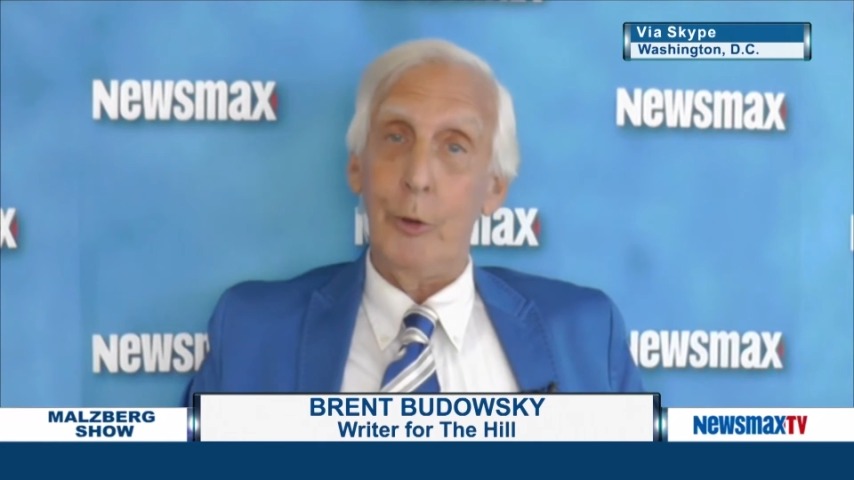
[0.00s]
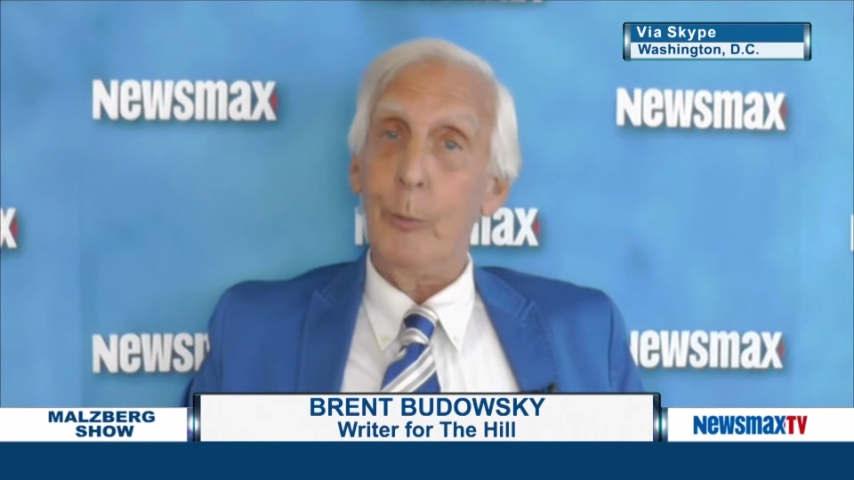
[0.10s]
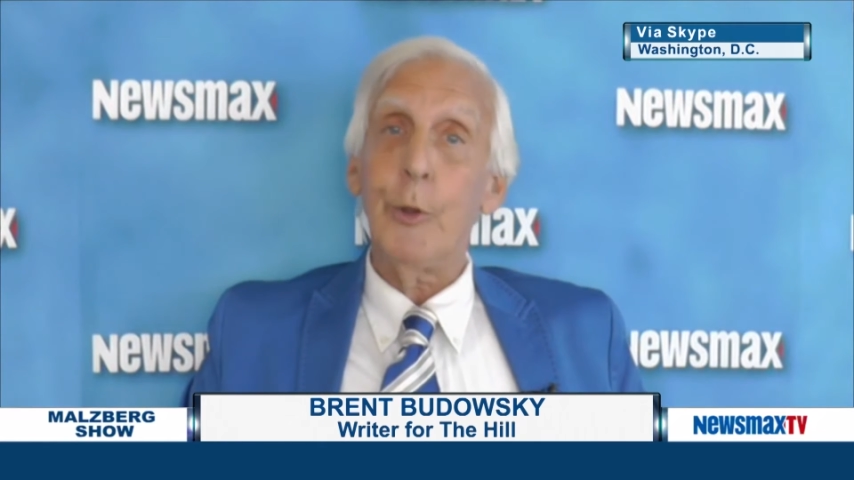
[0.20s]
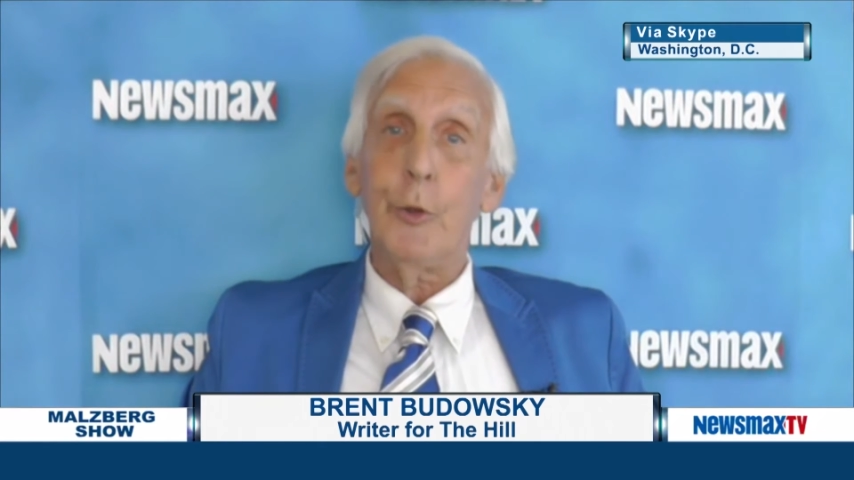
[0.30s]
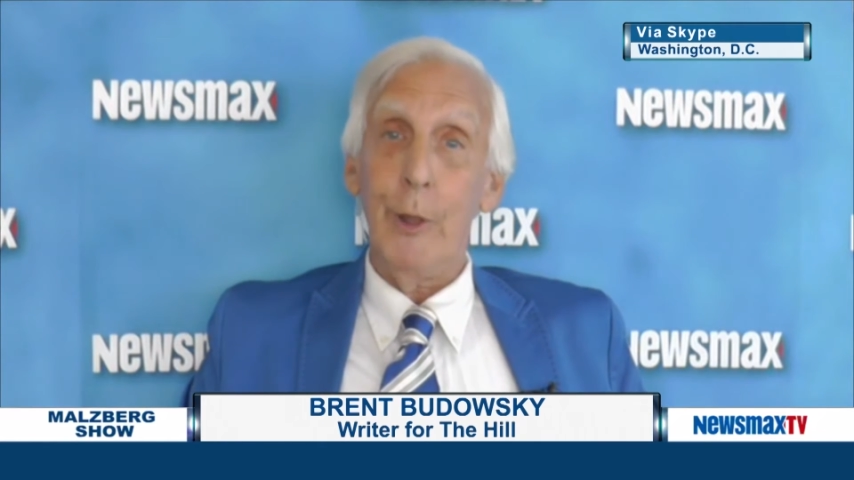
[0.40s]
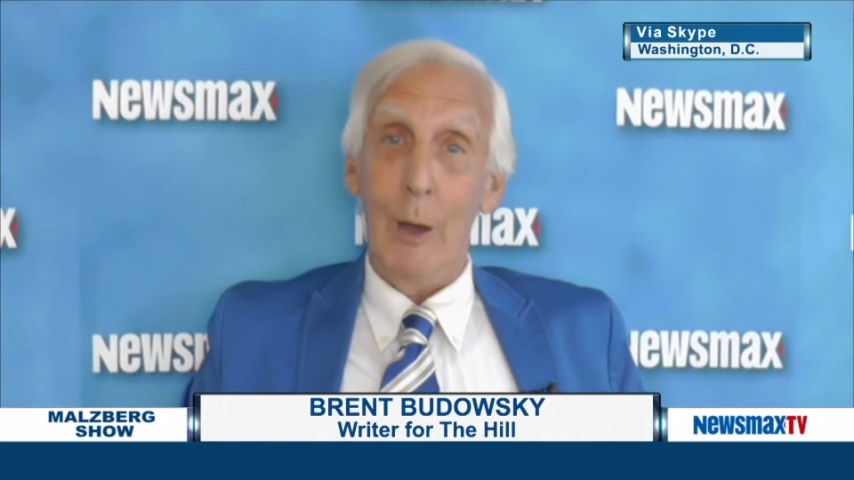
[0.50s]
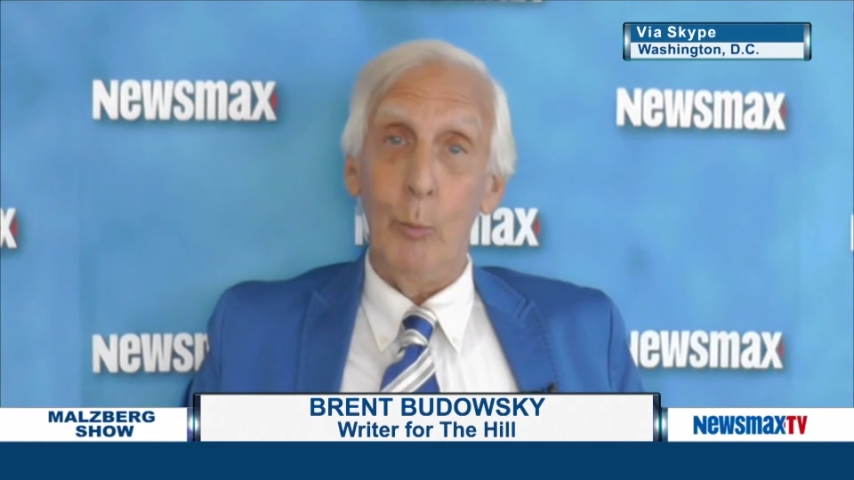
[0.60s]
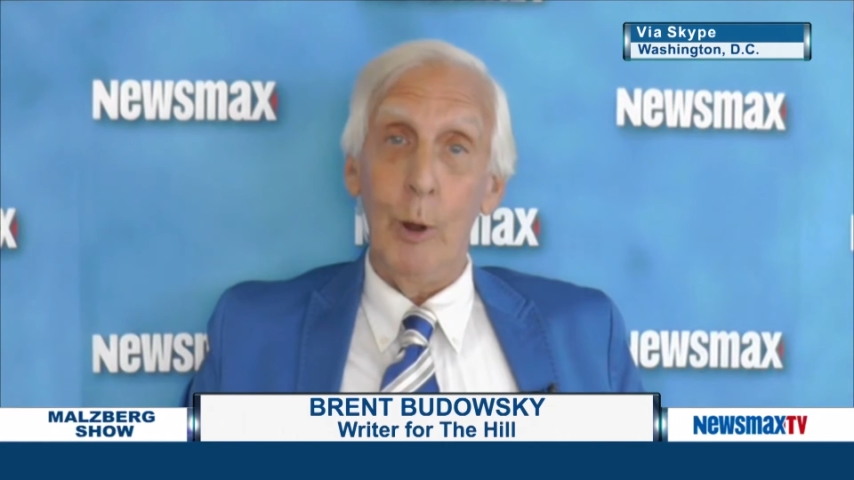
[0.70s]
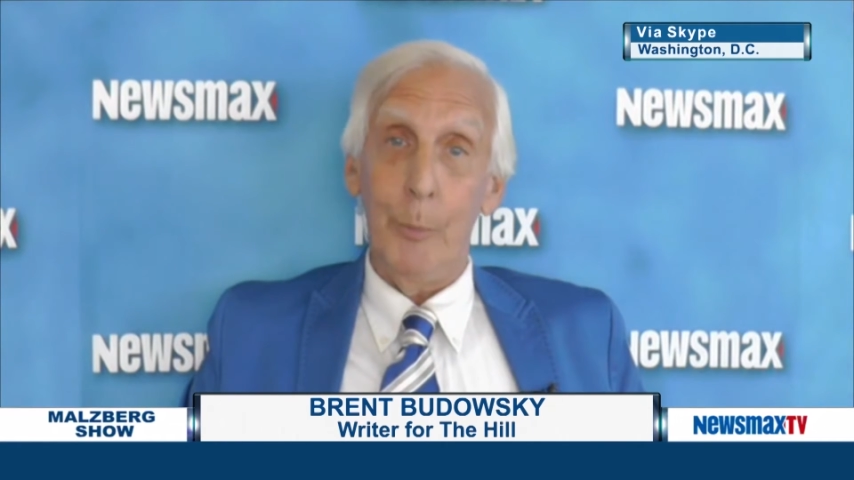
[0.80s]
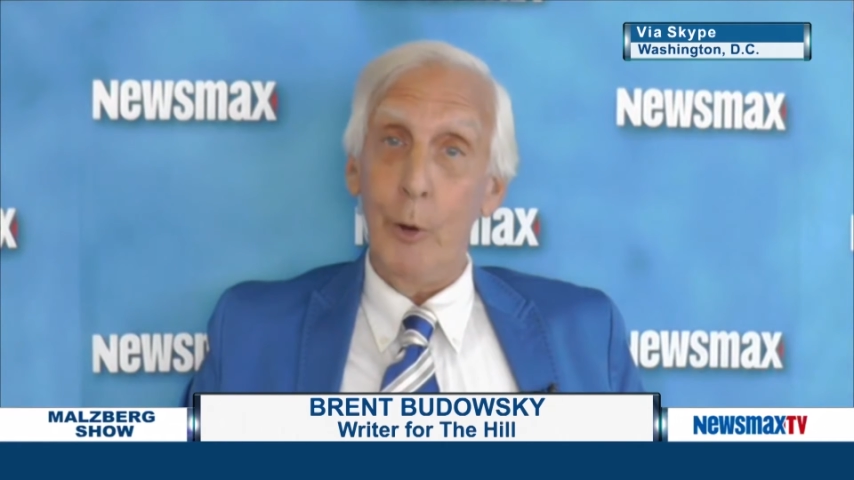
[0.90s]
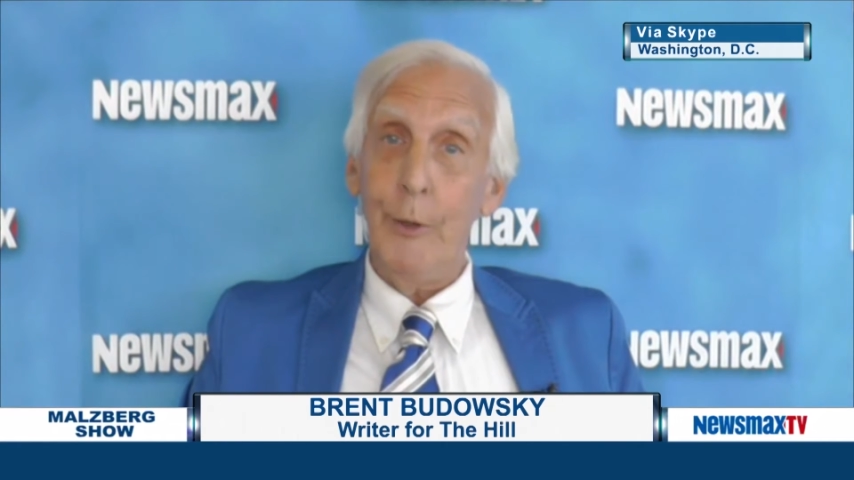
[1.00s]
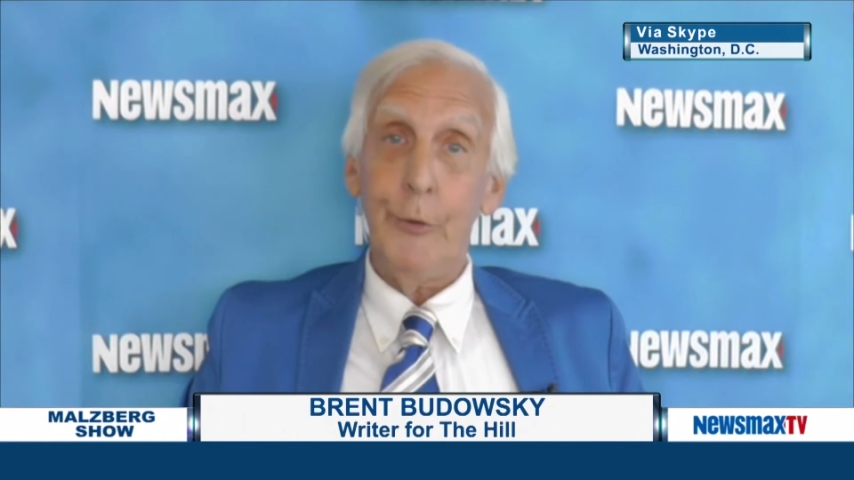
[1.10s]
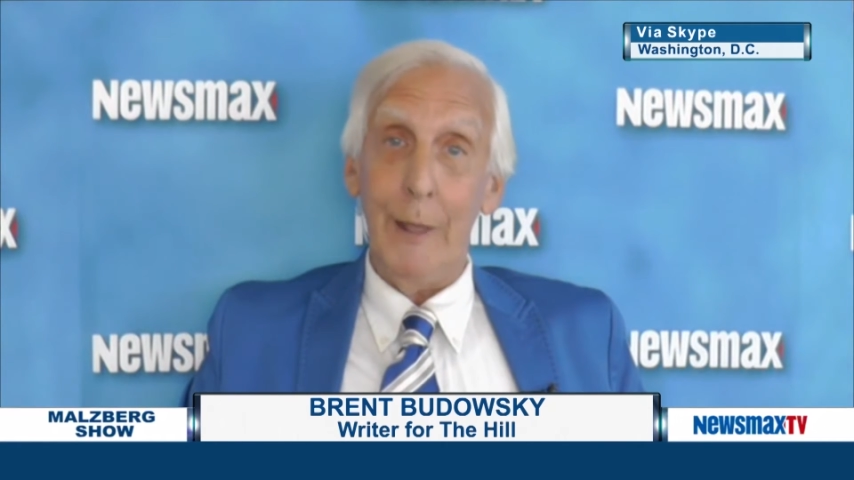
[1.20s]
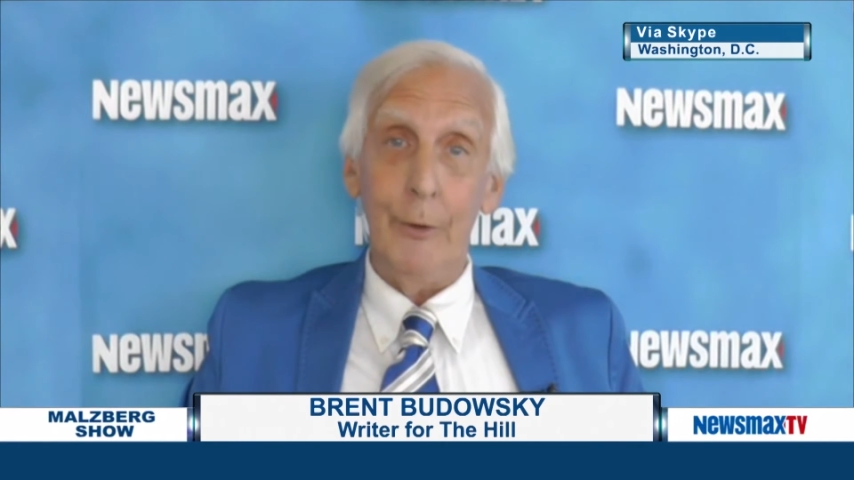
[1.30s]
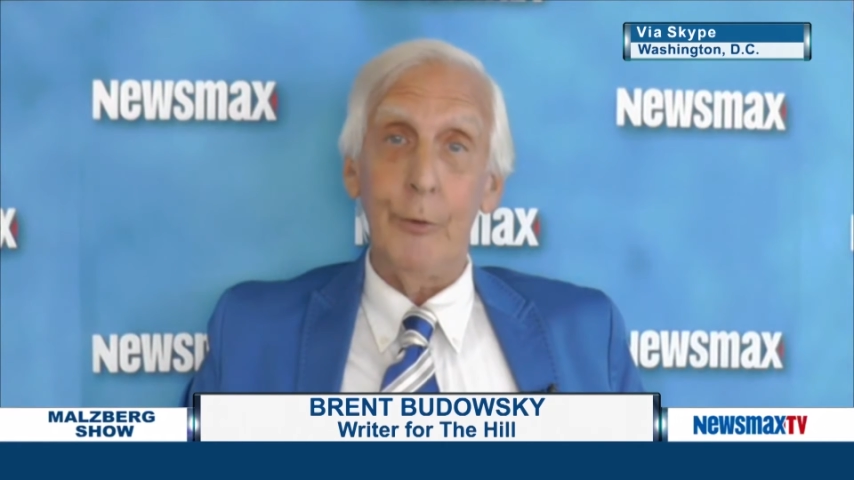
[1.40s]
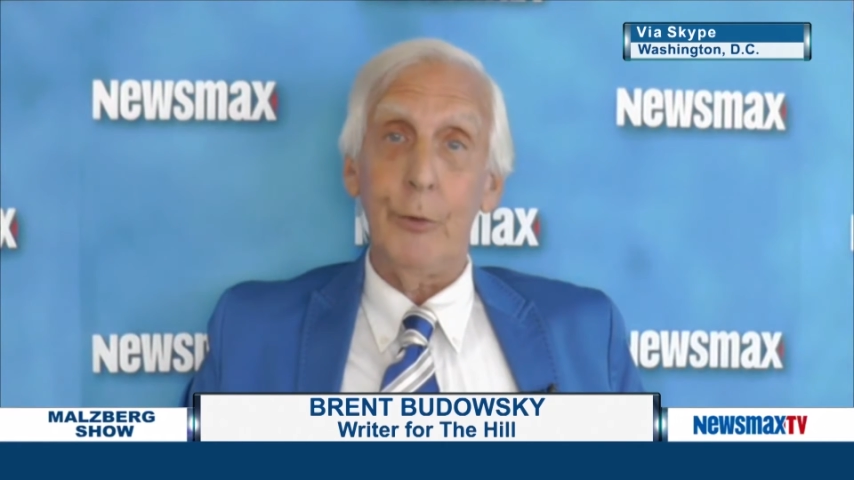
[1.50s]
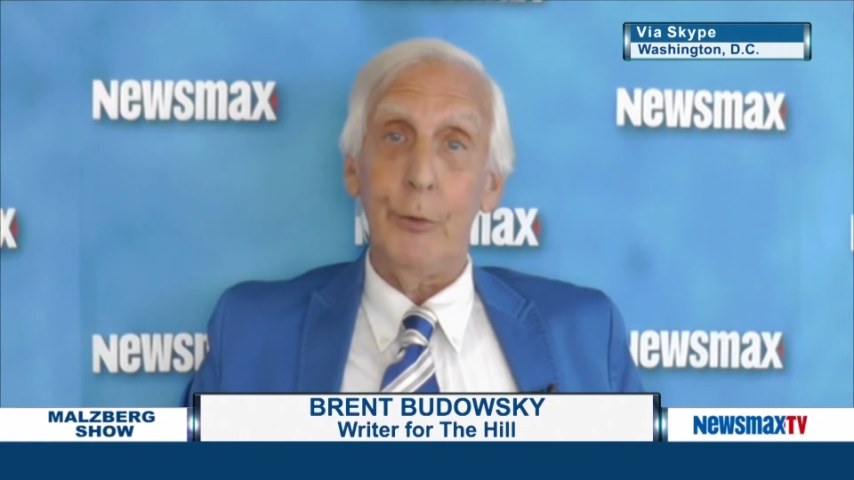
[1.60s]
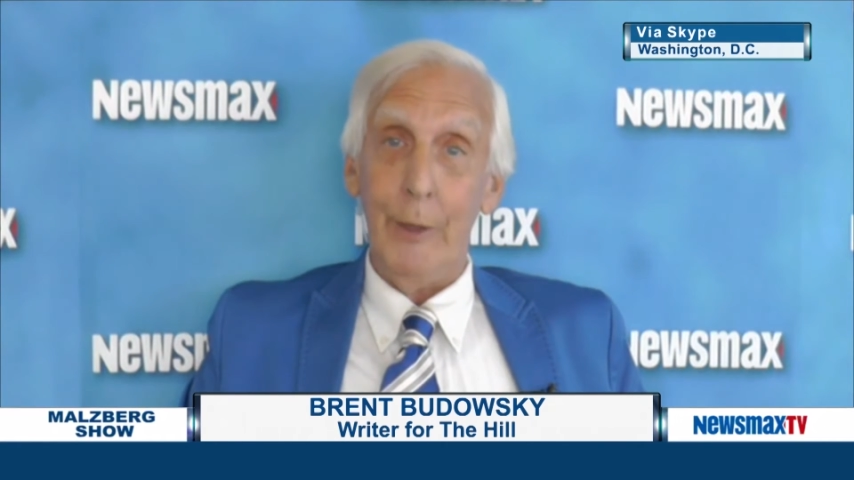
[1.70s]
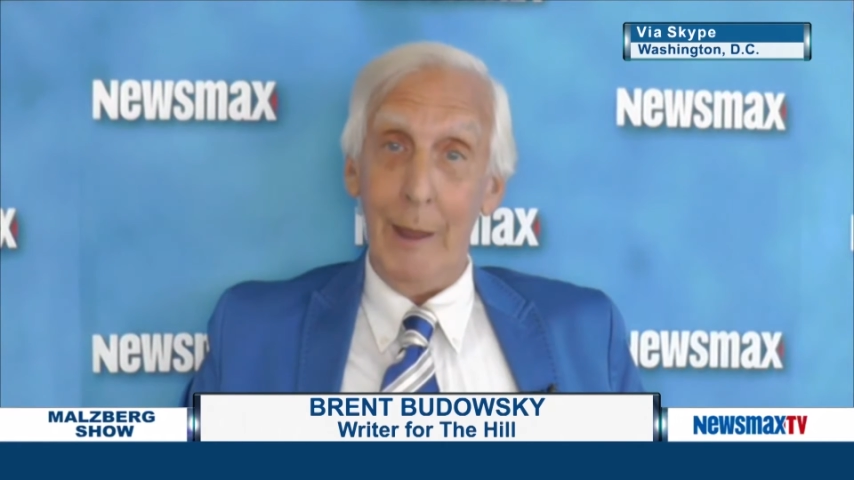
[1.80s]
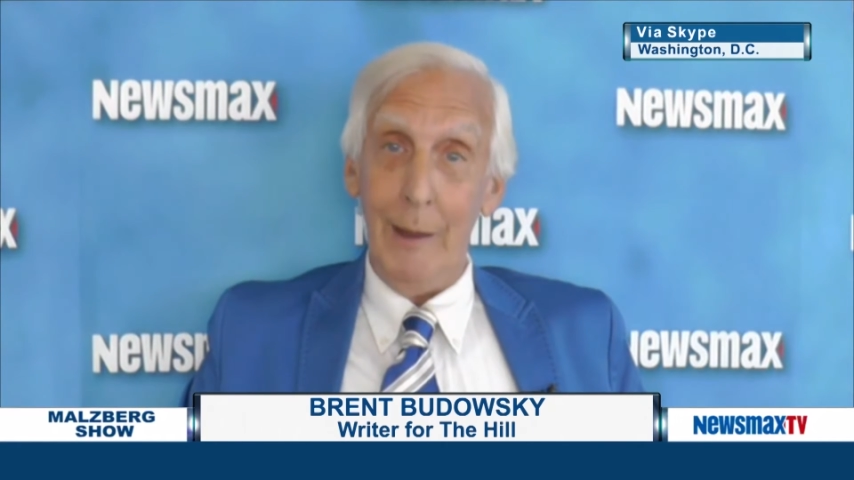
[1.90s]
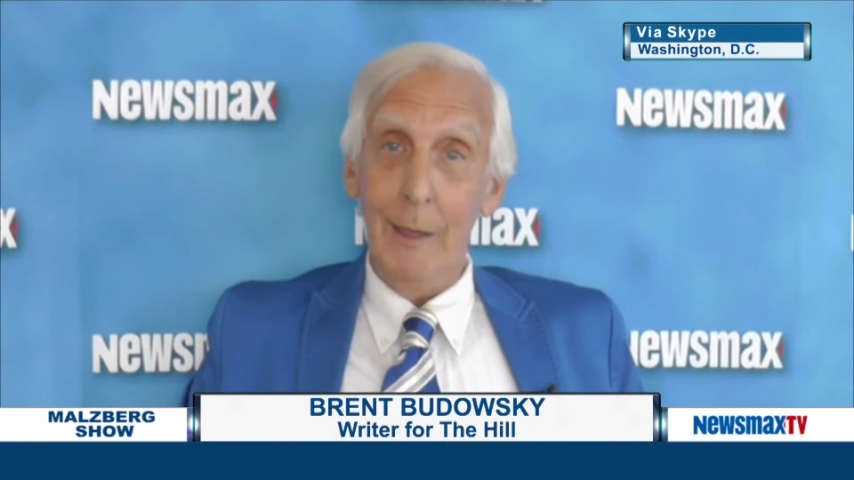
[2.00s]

which is not what Bernie Sanders is saying.